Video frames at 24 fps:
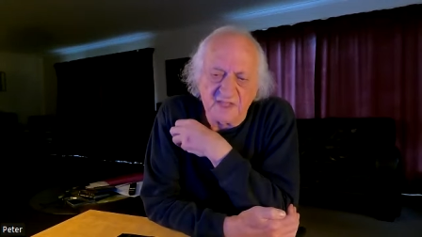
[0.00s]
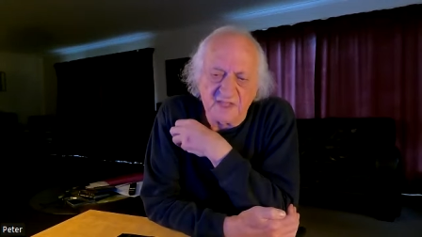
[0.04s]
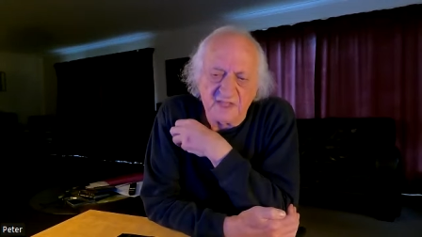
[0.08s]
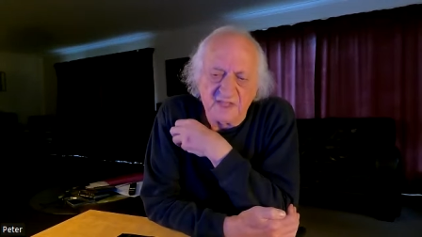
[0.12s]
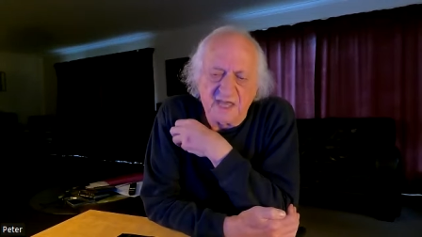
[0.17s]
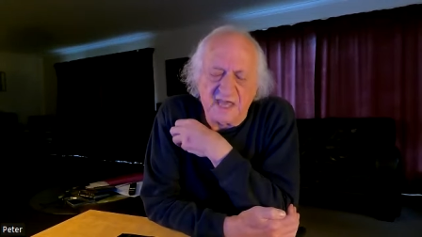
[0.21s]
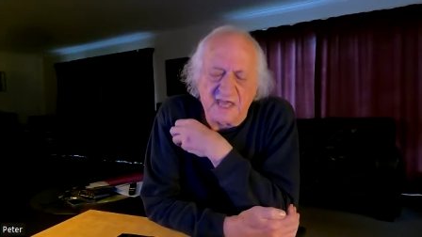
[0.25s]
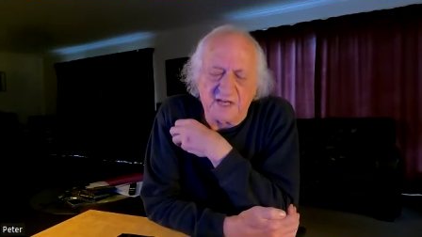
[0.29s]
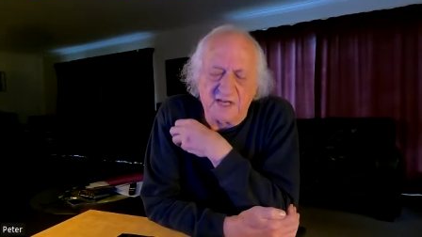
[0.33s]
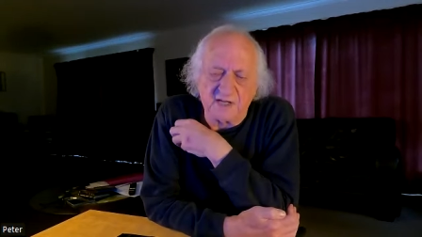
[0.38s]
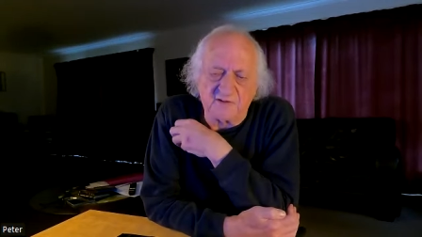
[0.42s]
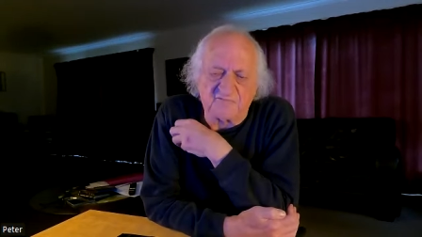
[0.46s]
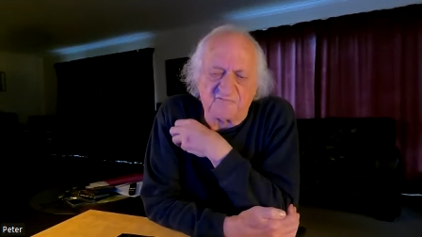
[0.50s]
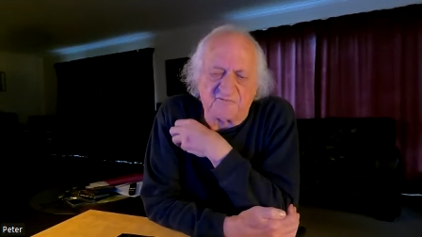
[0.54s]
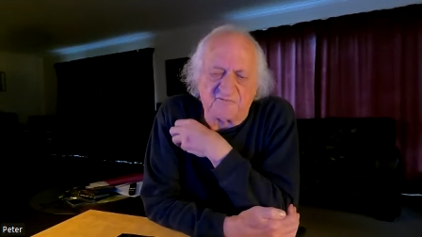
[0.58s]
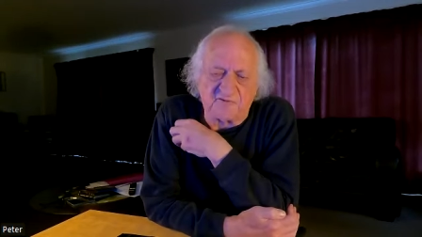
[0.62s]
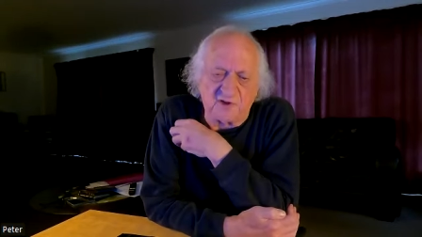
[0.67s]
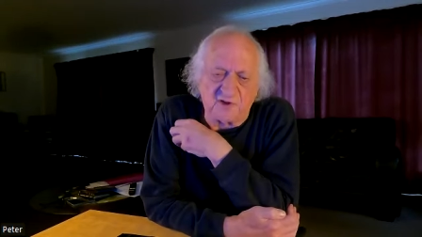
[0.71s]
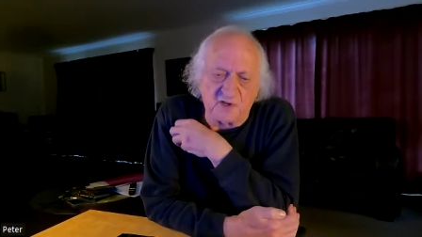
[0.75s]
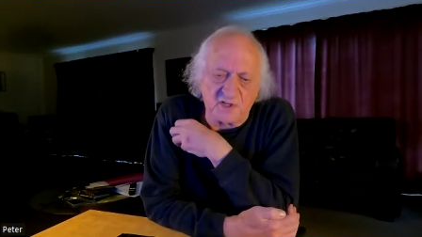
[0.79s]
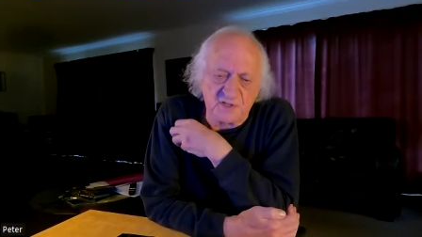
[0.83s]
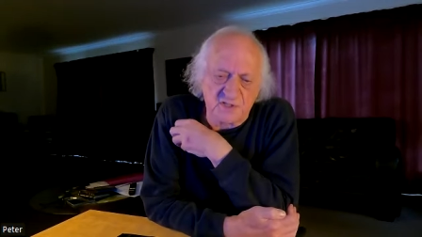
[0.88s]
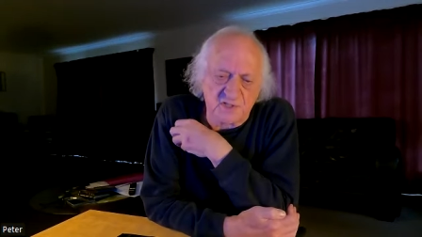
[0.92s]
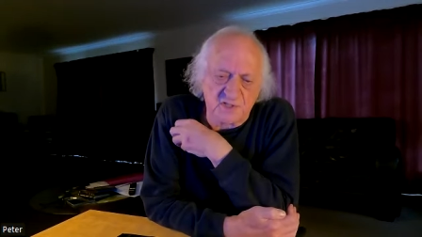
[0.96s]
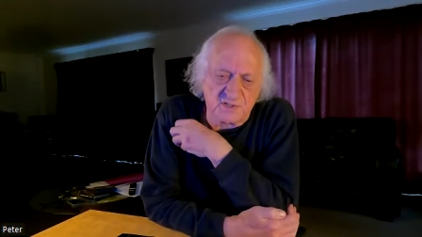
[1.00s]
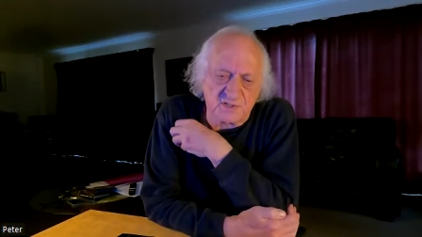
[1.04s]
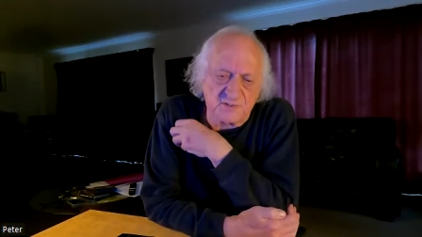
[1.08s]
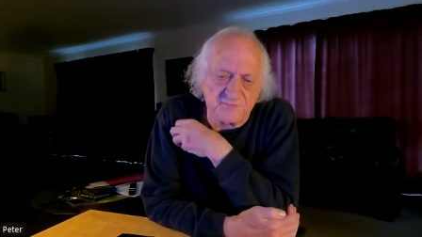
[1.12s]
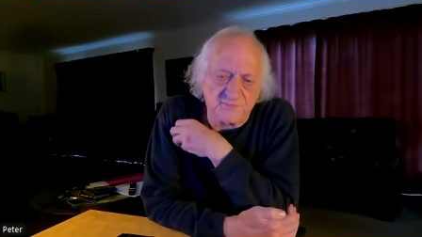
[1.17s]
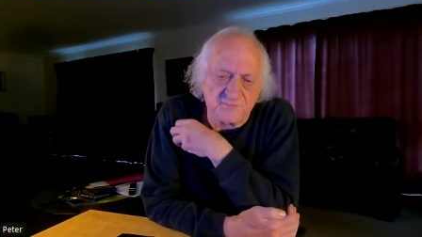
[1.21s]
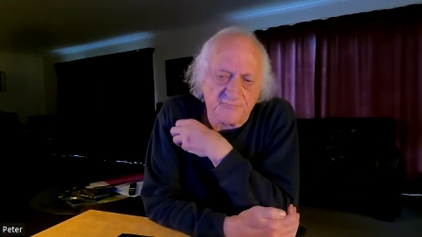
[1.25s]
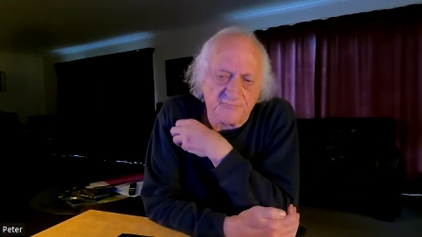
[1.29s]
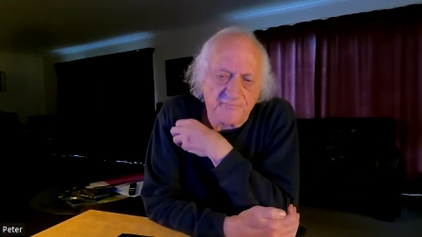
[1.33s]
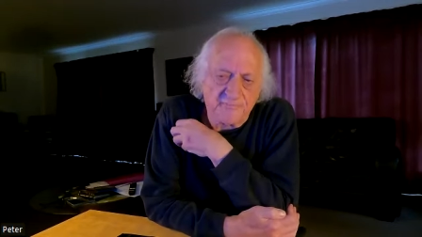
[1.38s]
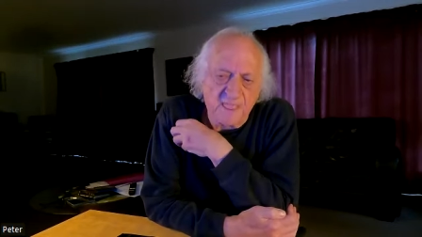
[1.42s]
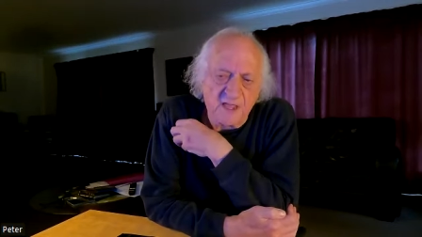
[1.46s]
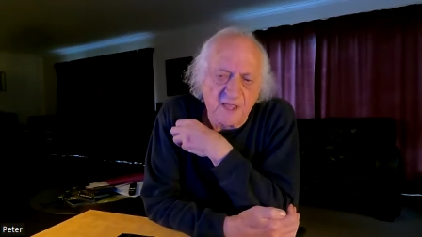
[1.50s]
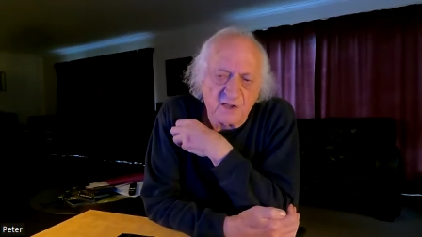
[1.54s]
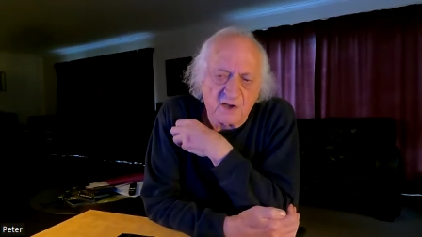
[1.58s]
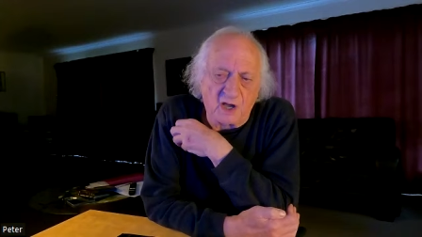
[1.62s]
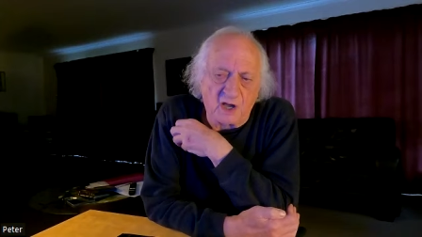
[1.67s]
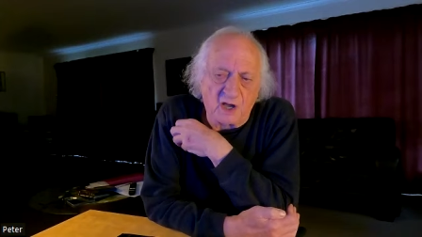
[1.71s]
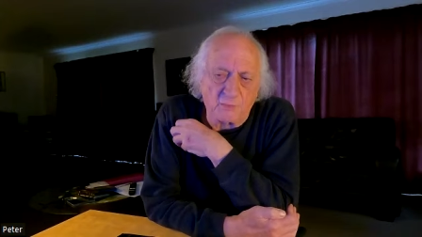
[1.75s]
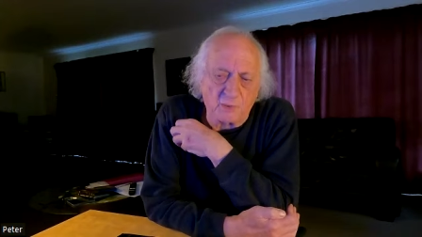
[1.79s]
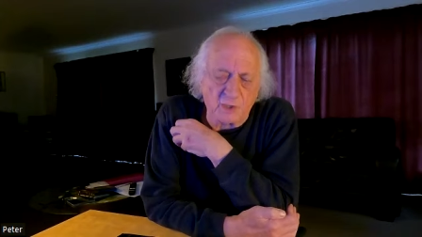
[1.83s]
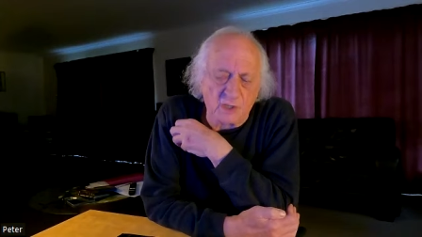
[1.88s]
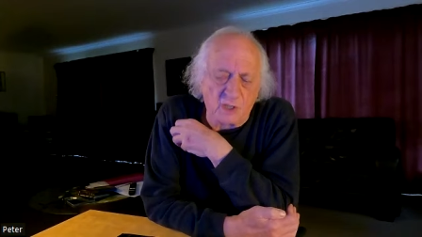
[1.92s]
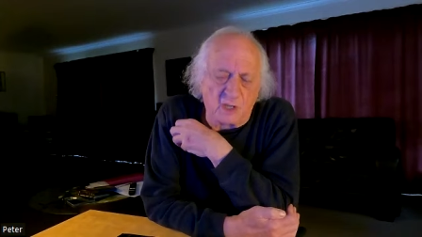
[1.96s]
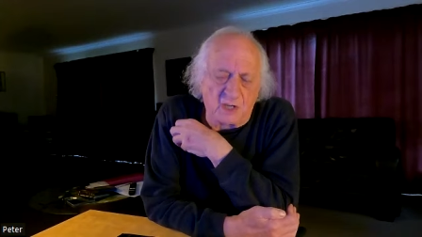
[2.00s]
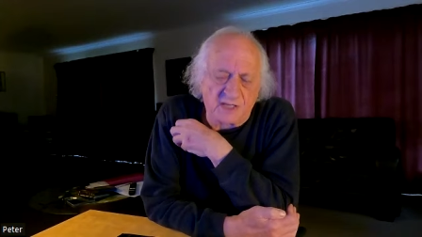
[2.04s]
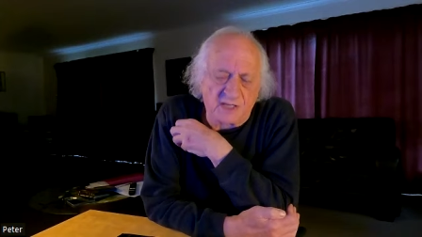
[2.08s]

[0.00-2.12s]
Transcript: And at first, I,